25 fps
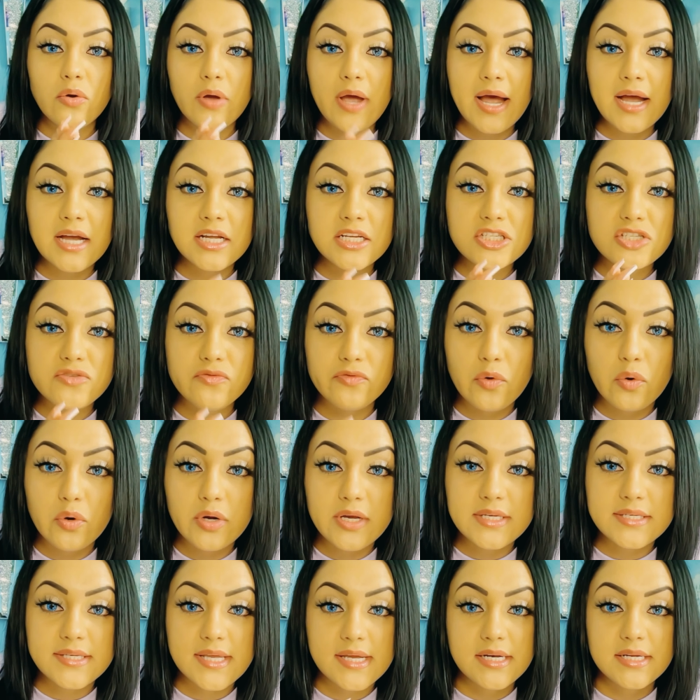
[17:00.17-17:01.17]
God's
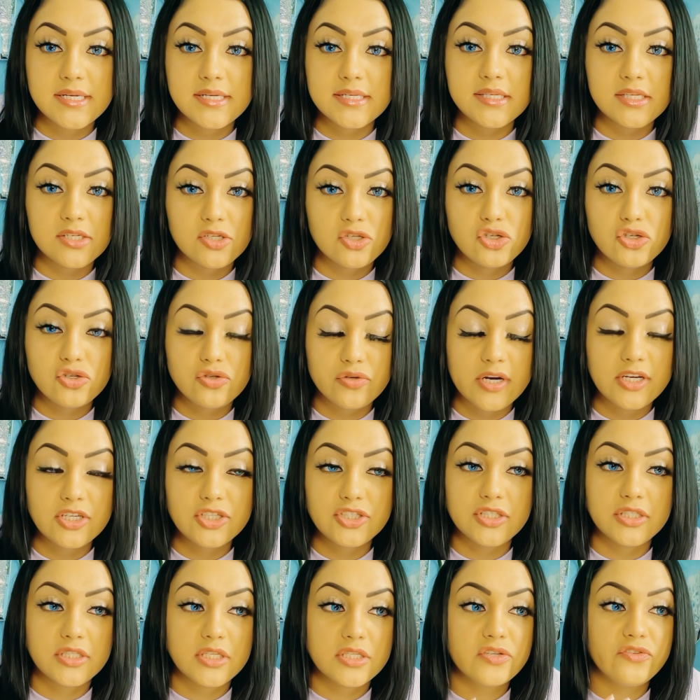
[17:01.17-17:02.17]
voice and his
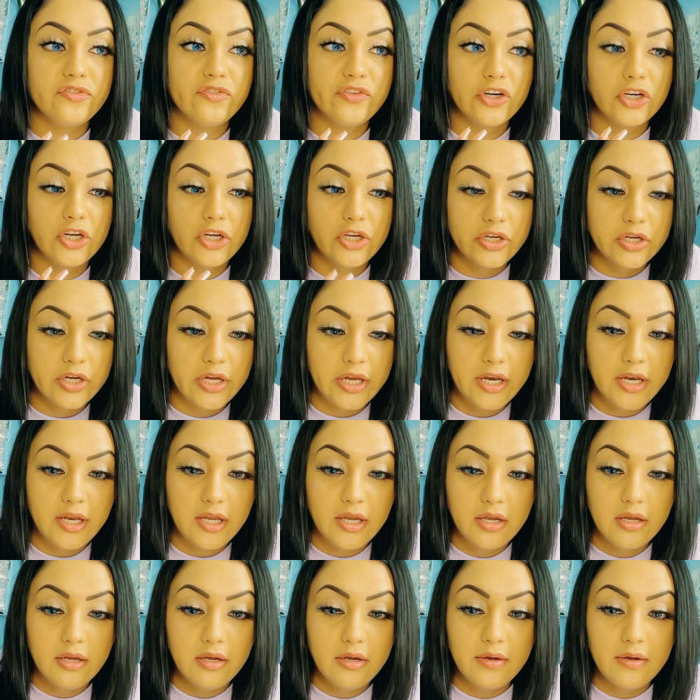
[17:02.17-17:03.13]
instructions for good